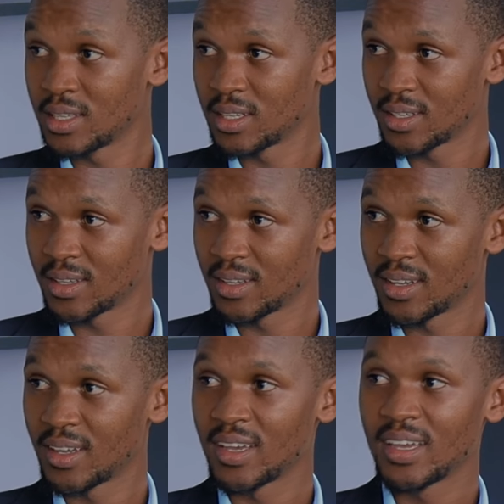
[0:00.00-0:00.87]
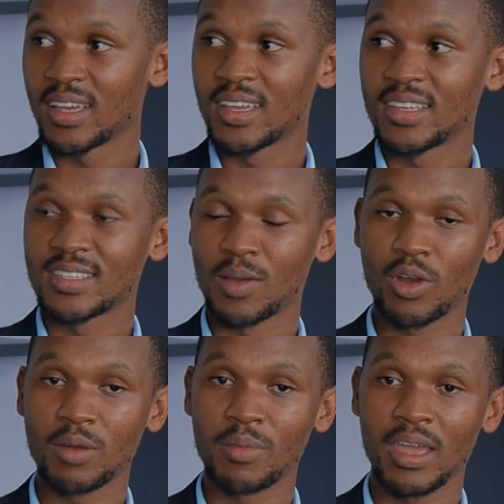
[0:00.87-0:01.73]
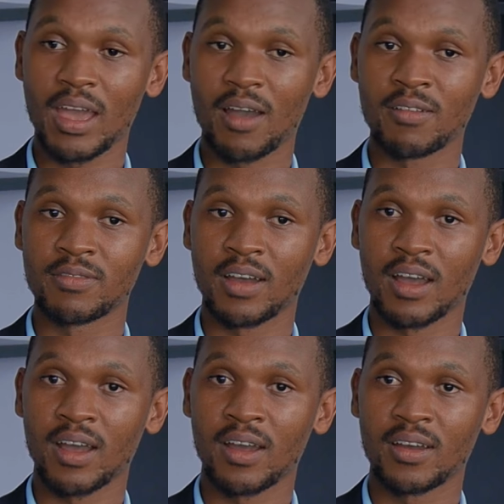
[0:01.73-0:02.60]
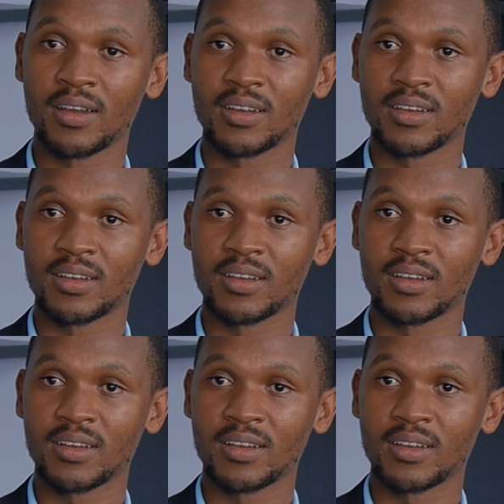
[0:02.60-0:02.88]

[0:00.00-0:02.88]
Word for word: Mm -hmm. Someone may have uh,